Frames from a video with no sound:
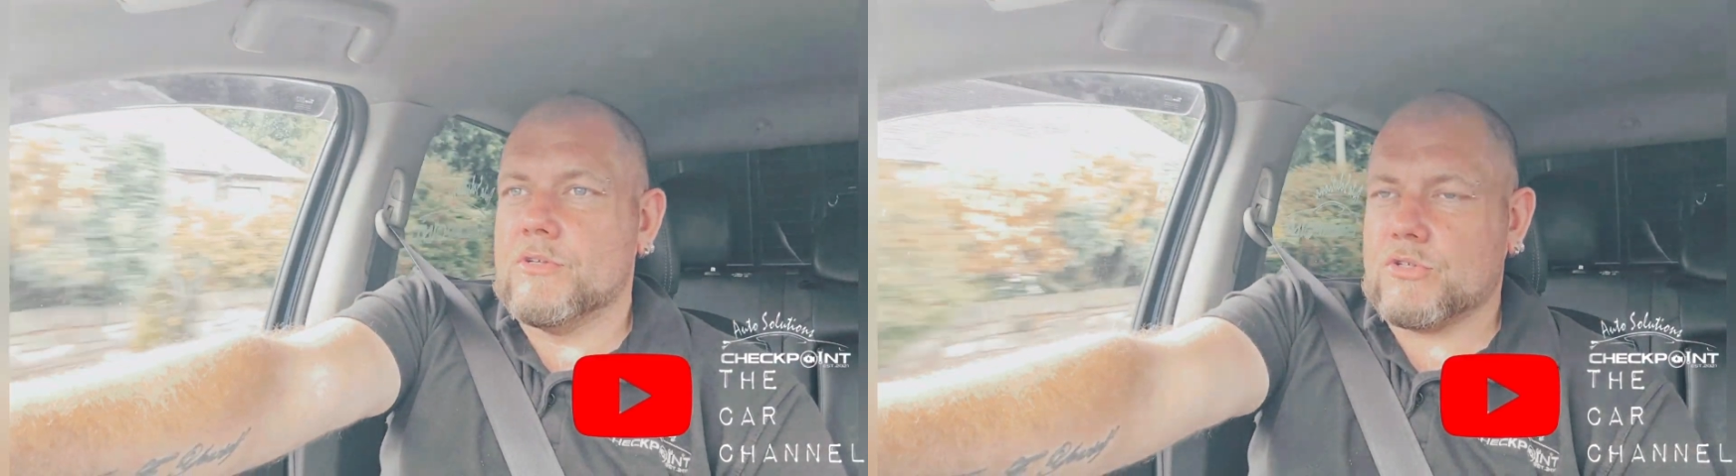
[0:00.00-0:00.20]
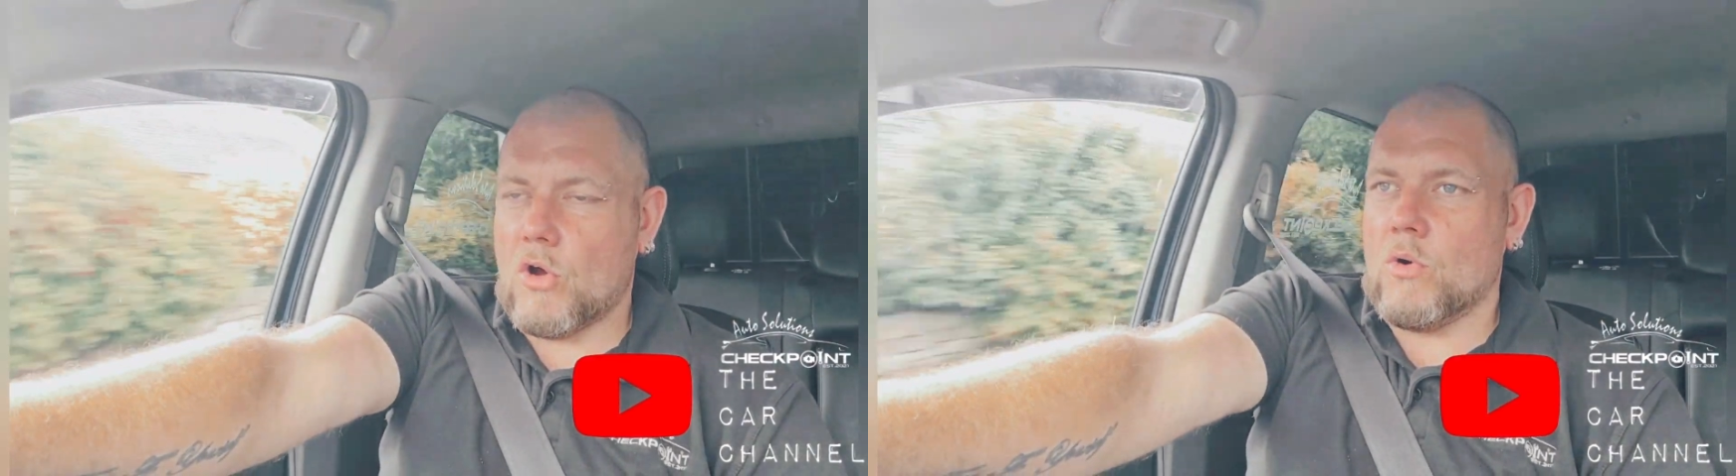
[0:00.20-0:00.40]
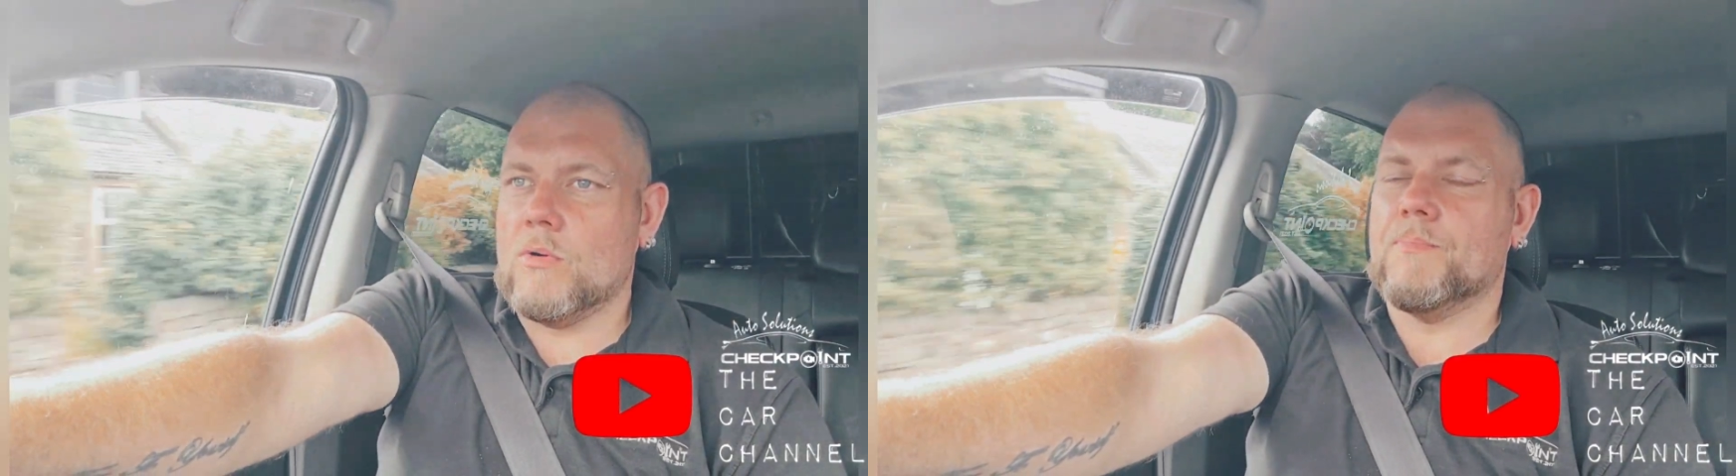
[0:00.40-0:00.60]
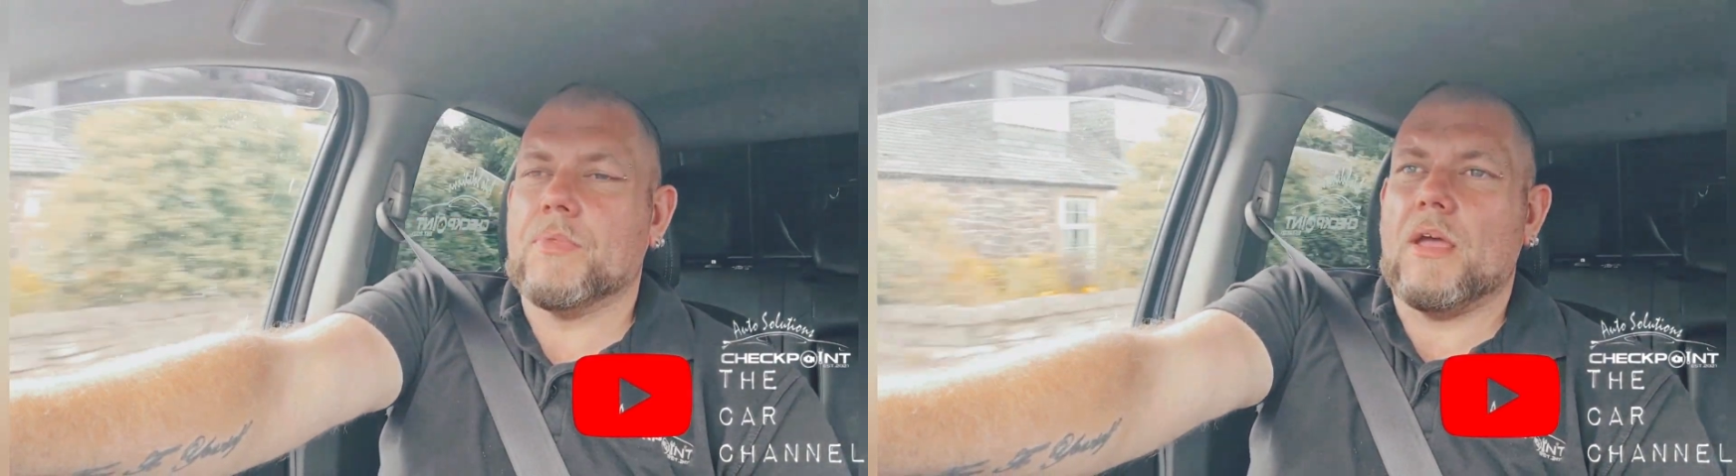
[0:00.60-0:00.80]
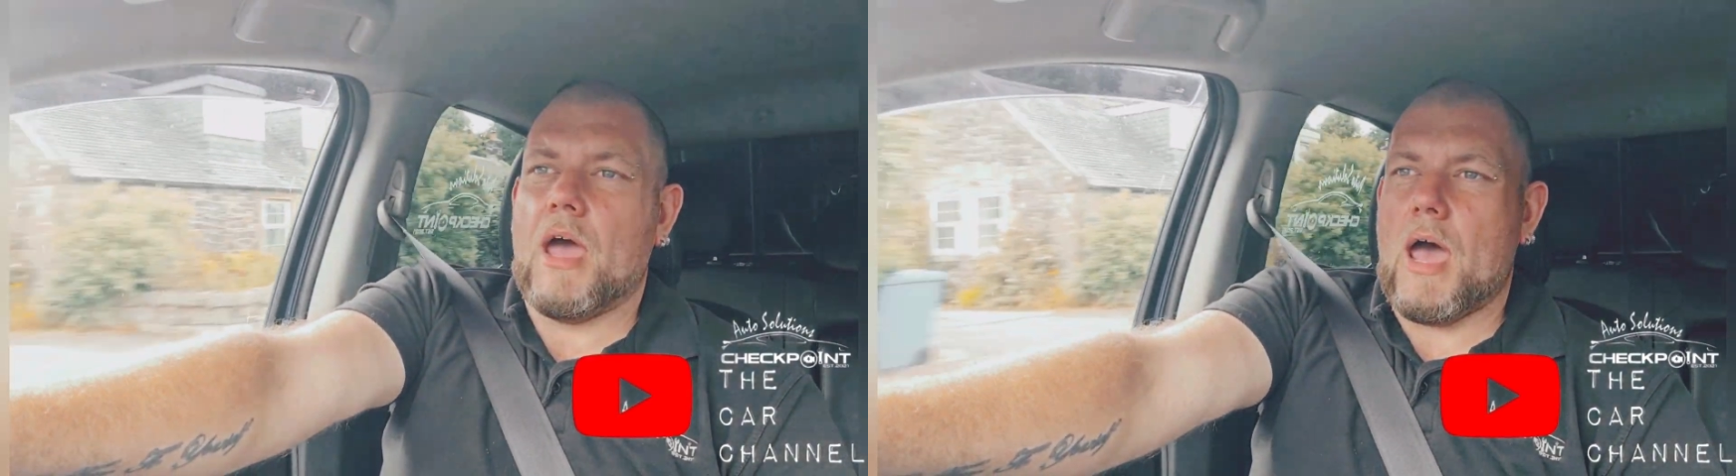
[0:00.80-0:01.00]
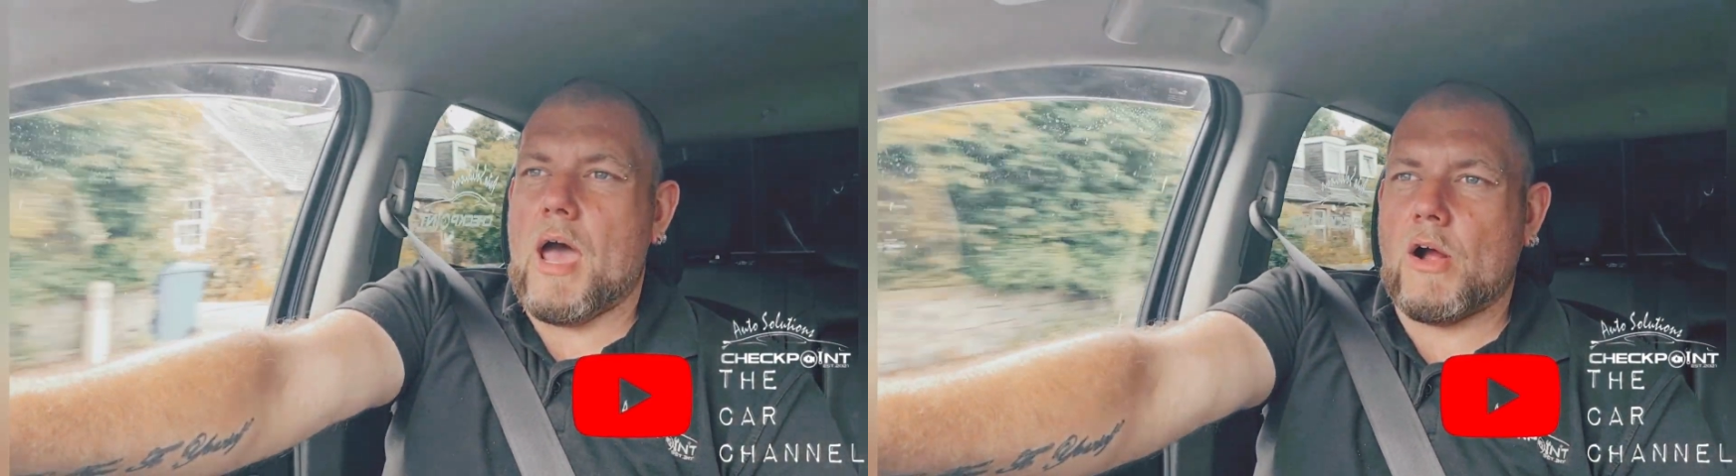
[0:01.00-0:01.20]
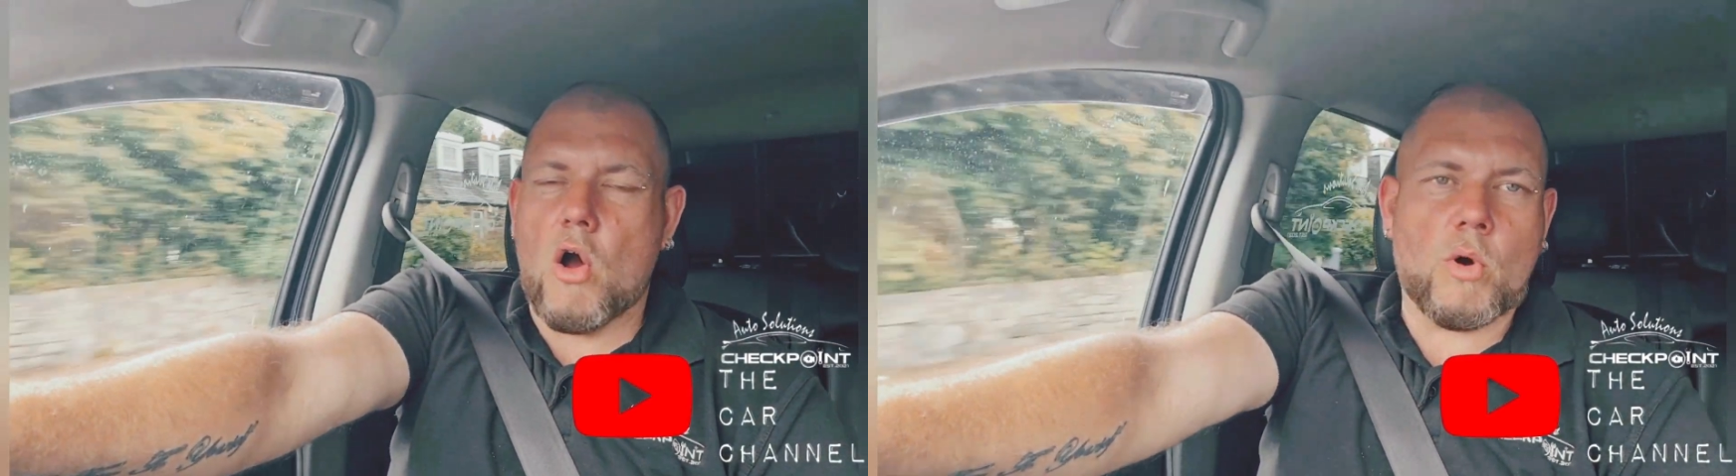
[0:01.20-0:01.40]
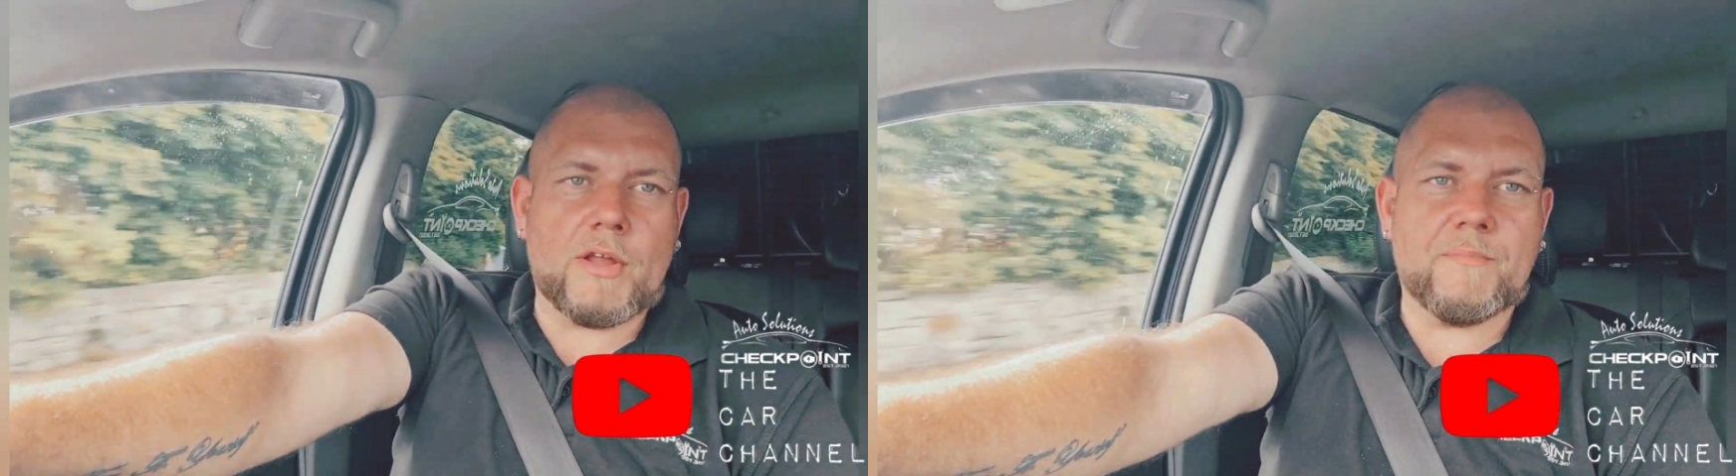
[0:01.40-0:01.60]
So I got one